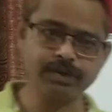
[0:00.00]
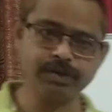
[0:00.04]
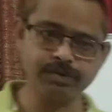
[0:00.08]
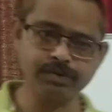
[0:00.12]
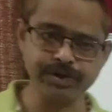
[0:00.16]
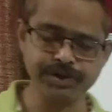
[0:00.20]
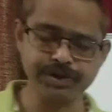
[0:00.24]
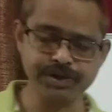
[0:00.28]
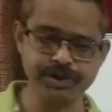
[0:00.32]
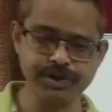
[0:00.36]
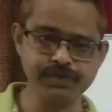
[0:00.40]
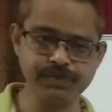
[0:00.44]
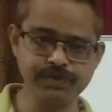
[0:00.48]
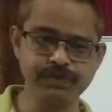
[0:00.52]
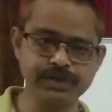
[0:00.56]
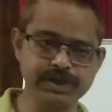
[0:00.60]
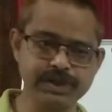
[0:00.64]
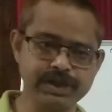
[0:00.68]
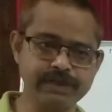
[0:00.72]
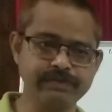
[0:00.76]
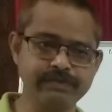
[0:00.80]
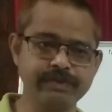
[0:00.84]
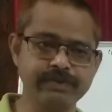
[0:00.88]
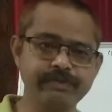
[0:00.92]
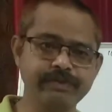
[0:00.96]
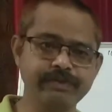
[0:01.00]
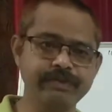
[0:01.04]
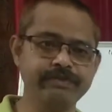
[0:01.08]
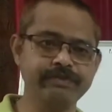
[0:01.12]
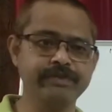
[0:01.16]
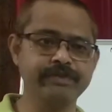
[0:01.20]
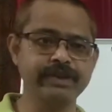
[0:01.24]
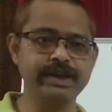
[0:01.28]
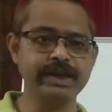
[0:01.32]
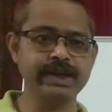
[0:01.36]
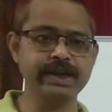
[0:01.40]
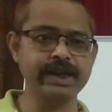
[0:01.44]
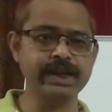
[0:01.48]
the questions whichever we
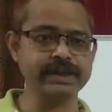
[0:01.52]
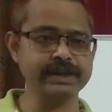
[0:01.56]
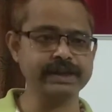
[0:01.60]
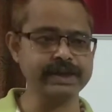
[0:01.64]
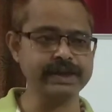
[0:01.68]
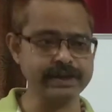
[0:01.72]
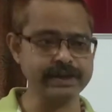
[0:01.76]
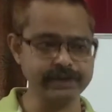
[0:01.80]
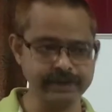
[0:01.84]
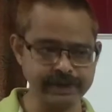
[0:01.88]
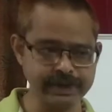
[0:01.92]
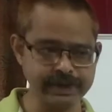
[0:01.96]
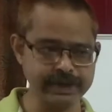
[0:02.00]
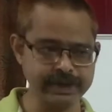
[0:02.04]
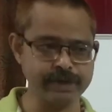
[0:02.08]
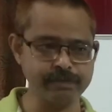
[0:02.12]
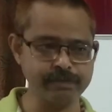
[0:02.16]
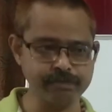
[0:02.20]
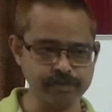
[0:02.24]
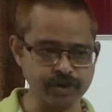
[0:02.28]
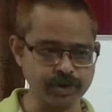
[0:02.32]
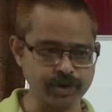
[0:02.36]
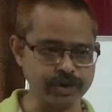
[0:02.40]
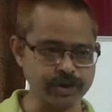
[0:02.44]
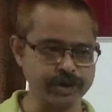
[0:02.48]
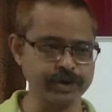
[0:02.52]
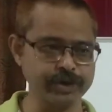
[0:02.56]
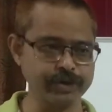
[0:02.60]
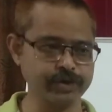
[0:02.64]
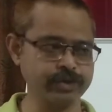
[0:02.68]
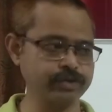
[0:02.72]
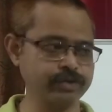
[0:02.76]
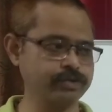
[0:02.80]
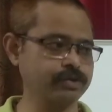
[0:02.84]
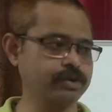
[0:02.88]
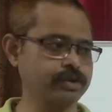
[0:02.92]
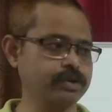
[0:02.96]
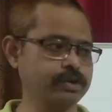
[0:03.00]
feel like that they are
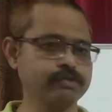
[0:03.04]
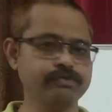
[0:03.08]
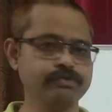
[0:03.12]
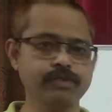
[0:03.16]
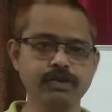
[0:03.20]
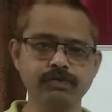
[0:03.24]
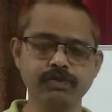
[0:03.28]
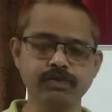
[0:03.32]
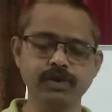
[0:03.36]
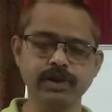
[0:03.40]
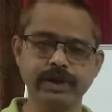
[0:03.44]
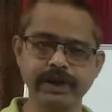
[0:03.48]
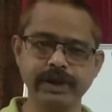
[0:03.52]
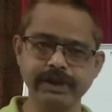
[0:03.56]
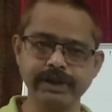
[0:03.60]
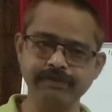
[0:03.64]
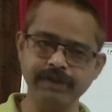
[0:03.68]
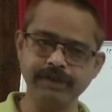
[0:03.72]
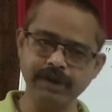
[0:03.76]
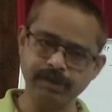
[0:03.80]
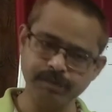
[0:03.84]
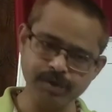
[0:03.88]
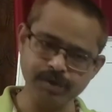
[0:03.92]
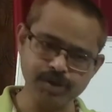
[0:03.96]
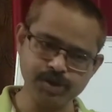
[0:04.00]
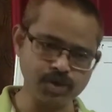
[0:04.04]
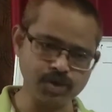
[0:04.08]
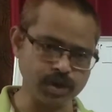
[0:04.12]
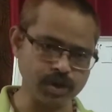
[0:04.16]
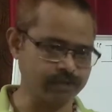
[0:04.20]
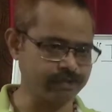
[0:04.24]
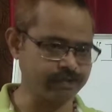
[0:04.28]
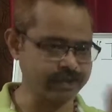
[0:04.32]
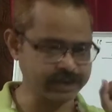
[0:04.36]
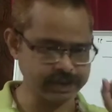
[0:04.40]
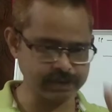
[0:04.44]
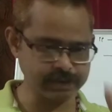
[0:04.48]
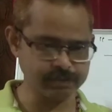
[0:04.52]
important for working, we will be
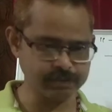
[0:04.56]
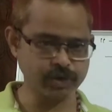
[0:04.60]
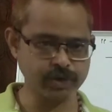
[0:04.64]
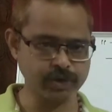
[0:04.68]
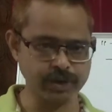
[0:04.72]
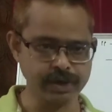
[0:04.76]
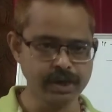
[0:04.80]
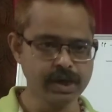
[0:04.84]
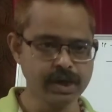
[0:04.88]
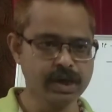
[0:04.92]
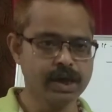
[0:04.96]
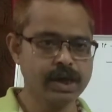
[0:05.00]
solving them on.